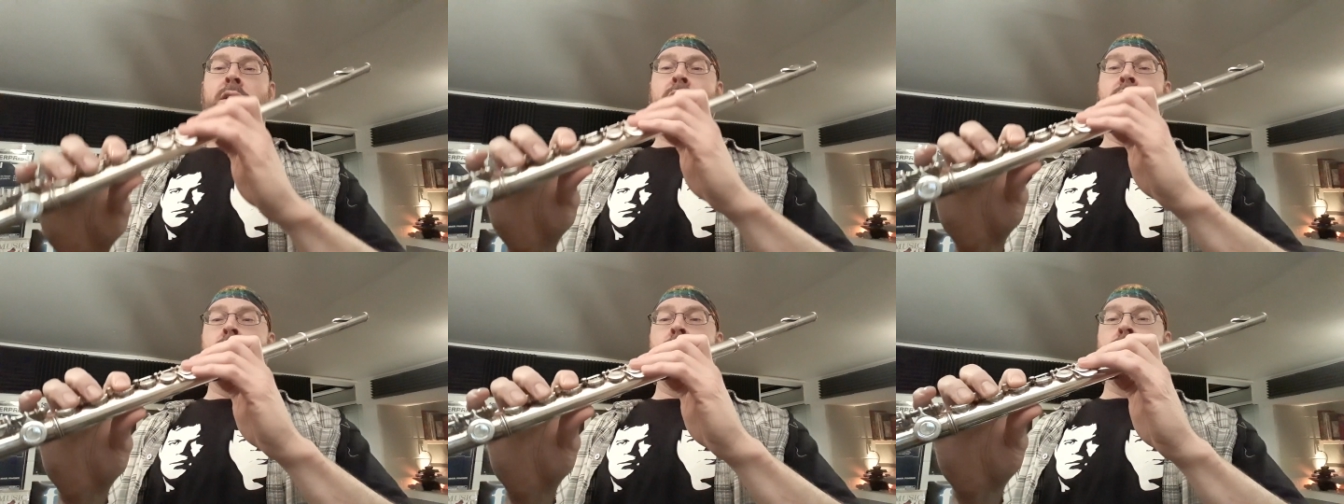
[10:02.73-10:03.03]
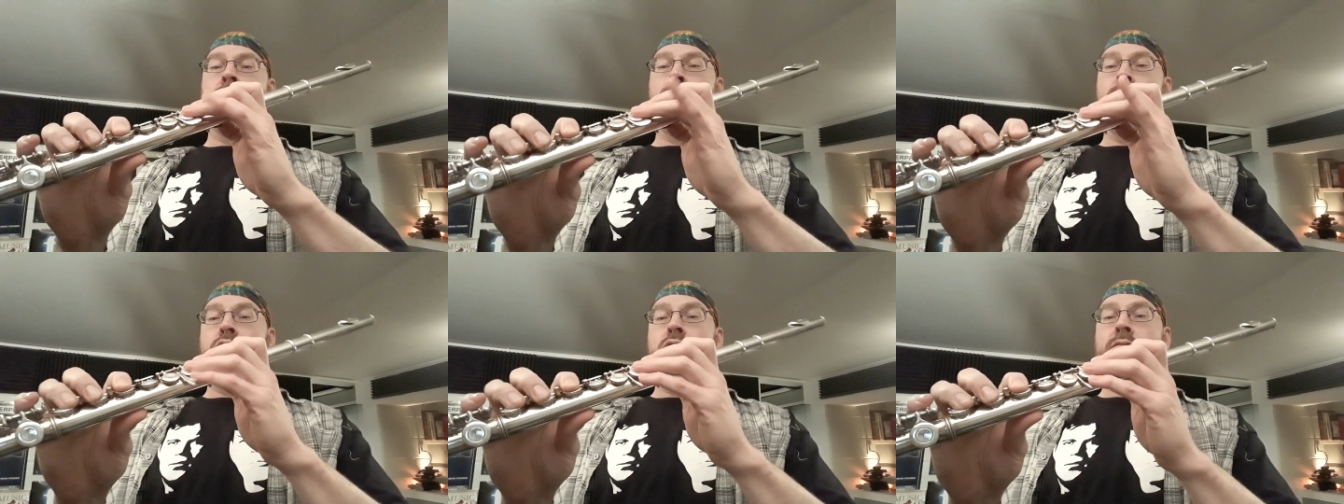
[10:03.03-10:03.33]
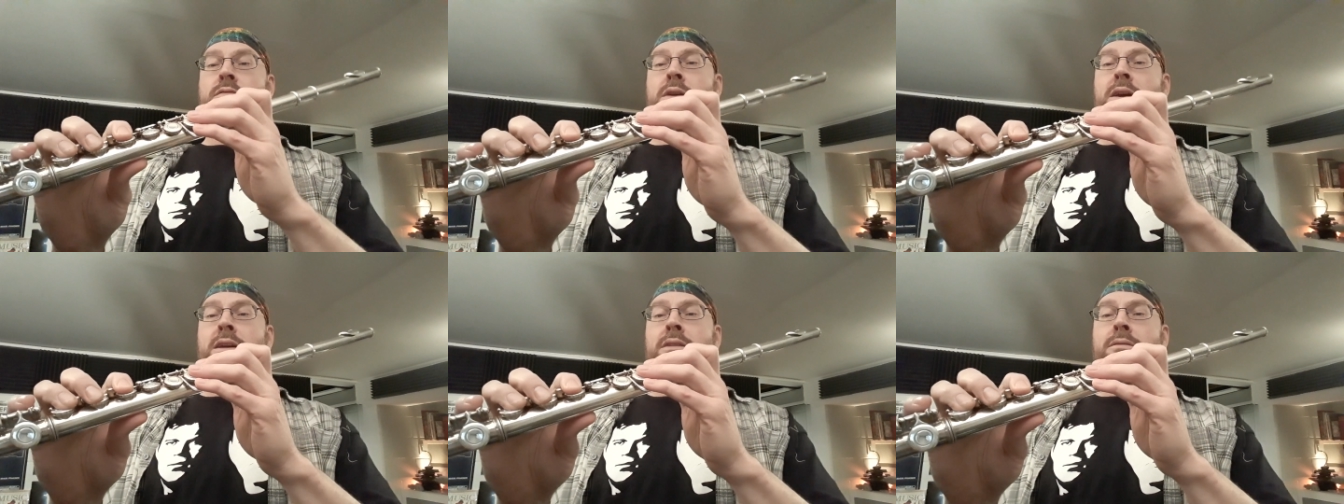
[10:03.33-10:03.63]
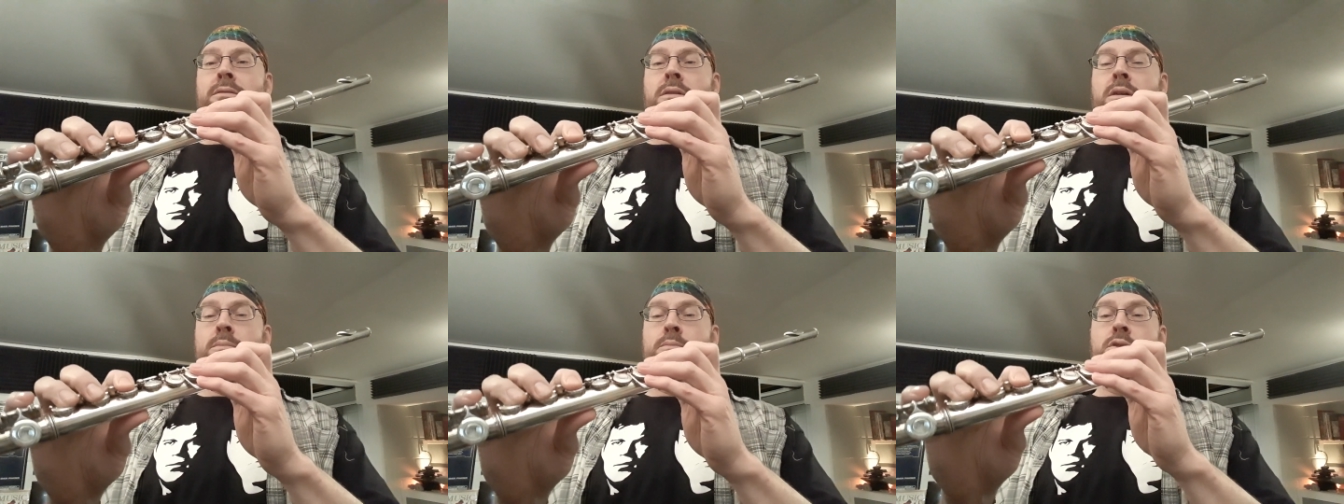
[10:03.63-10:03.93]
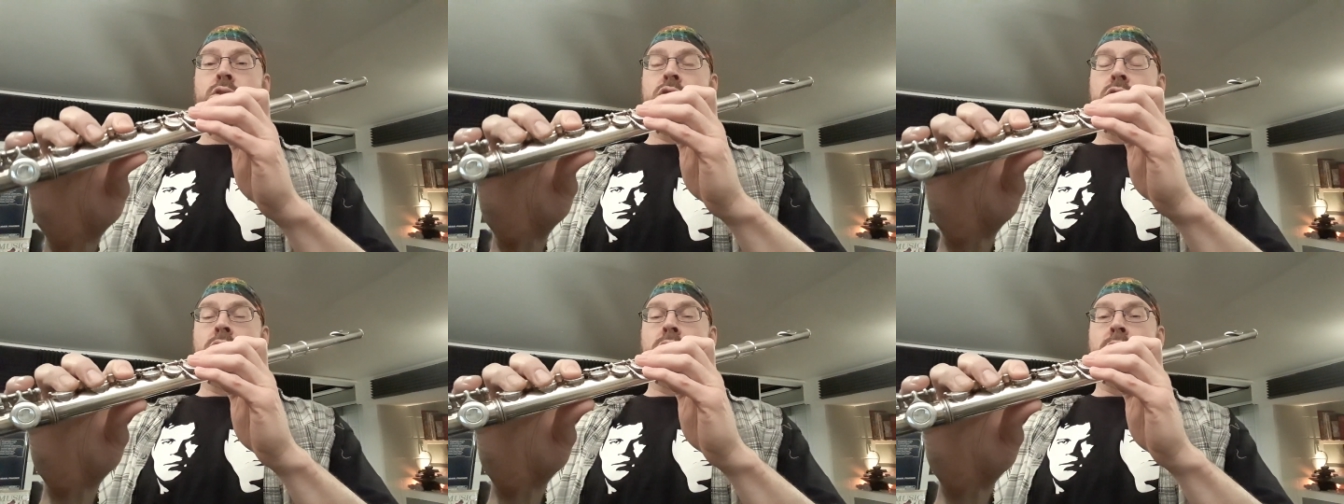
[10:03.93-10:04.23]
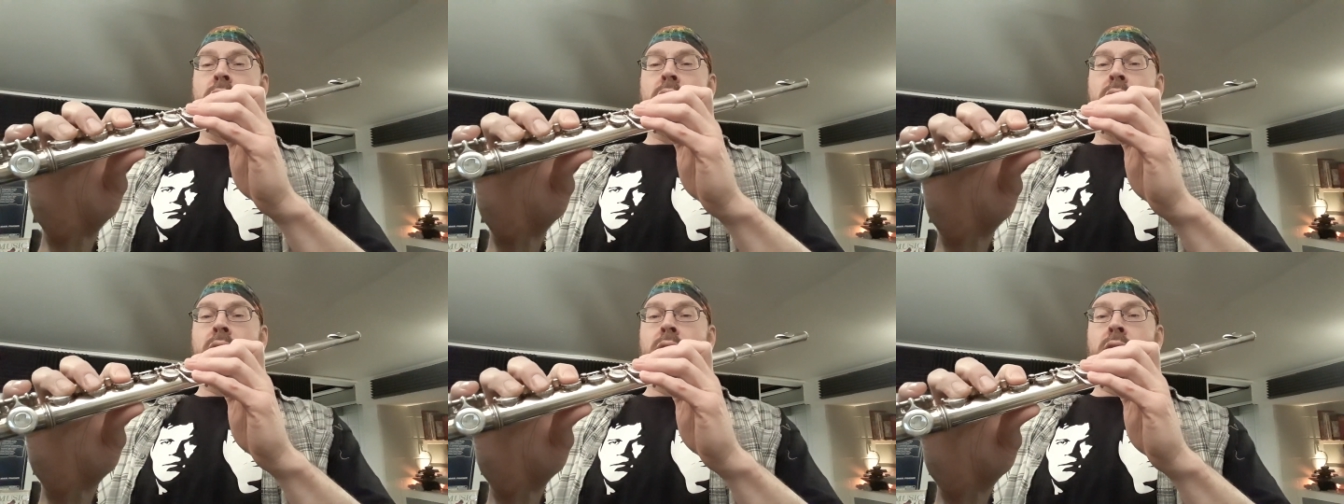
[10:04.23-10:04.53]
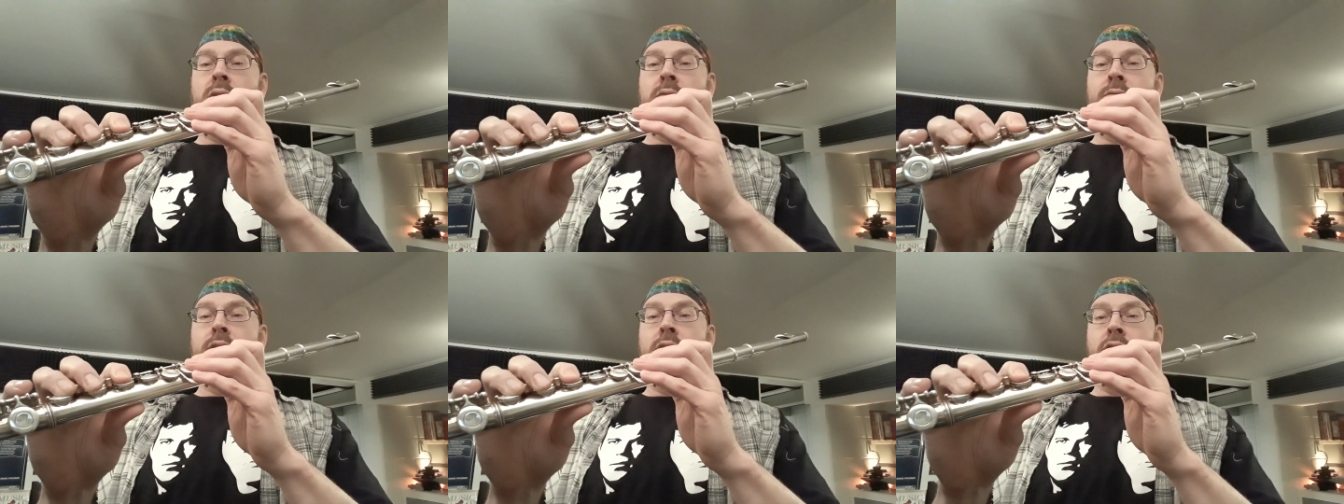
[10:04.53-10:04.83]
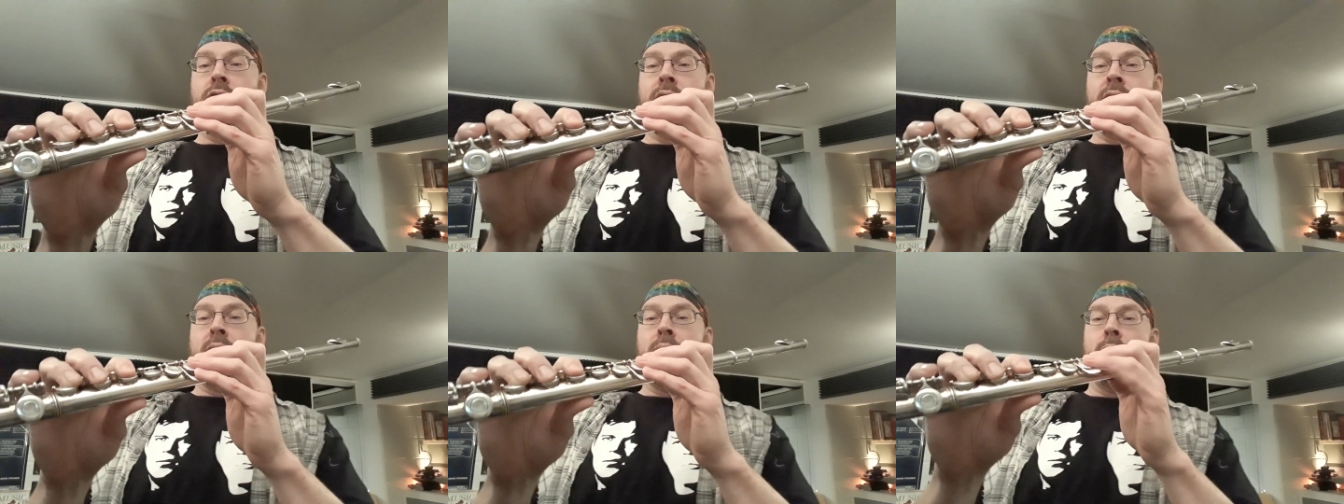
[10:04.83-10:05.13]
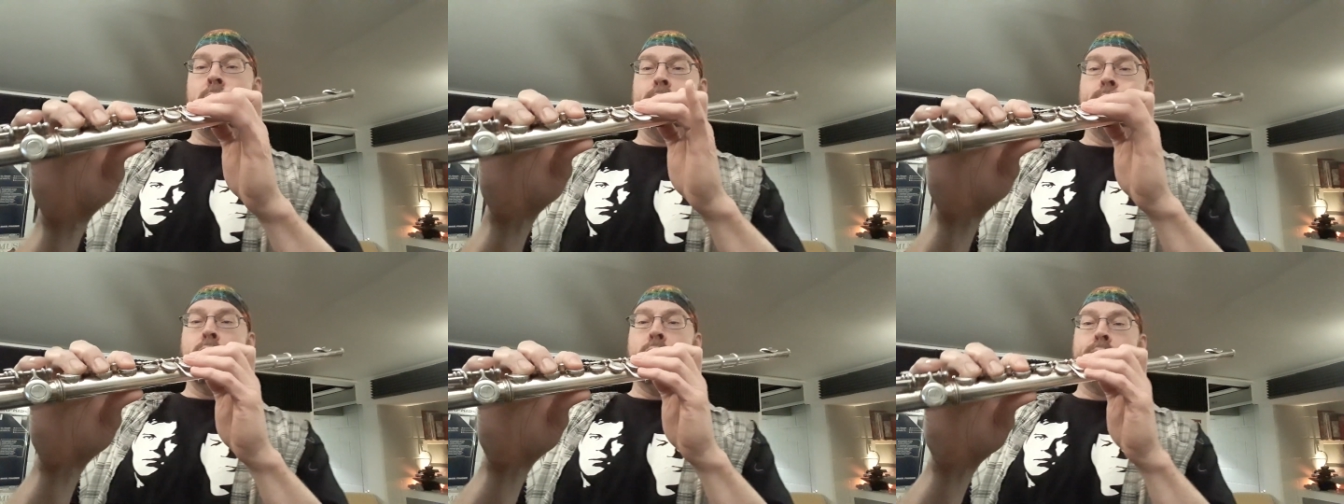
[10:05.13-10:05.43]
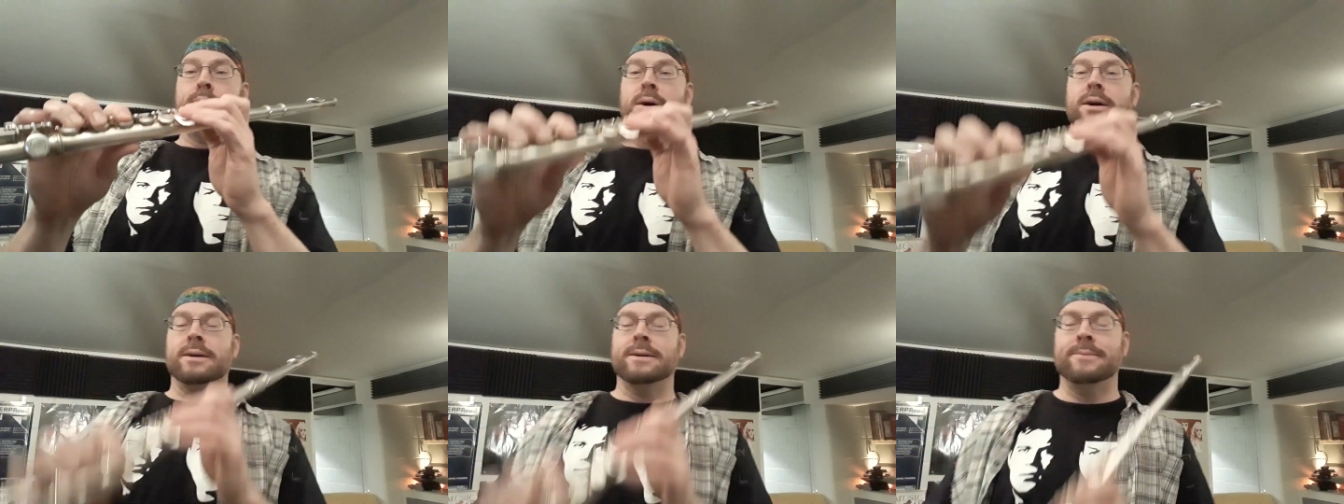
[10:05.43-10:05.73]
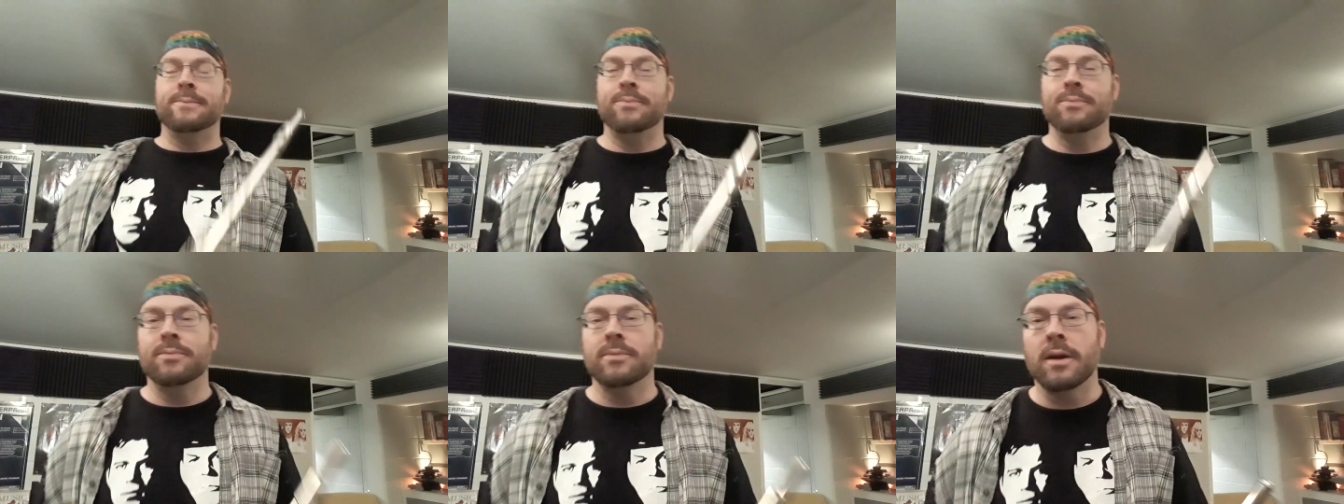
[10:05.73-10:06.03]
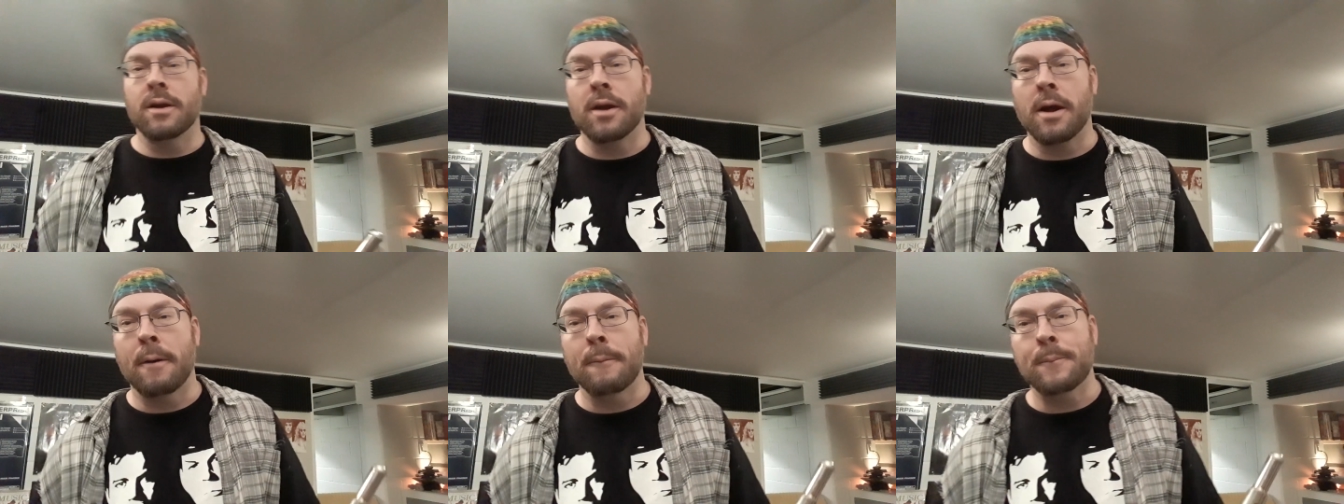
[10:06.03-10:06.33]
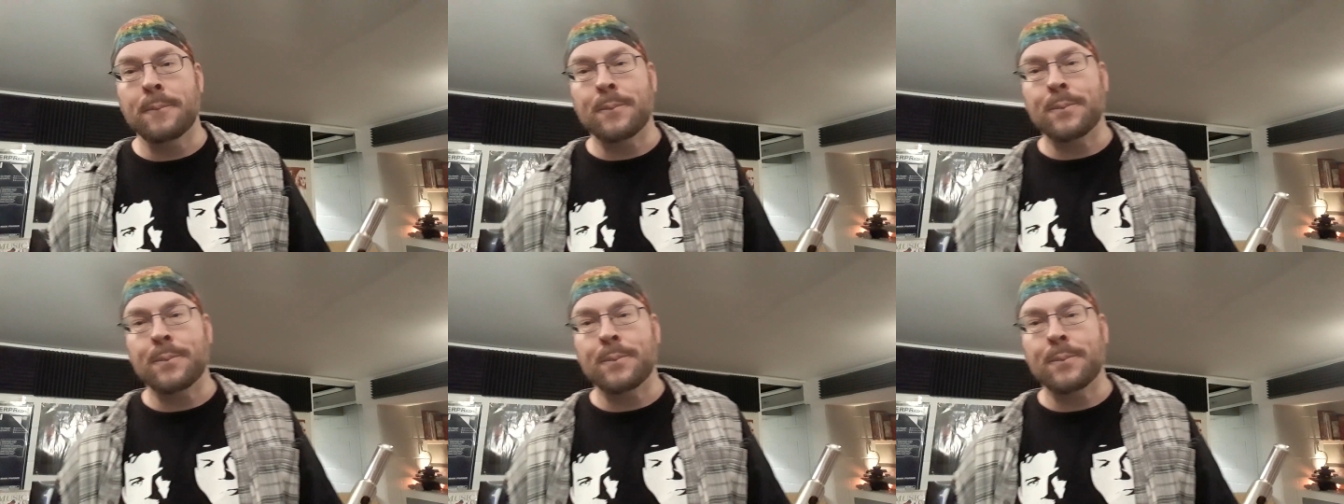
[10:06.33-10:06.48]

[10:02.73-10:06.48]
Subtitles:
to do is put your little finger down. Boop. There you go.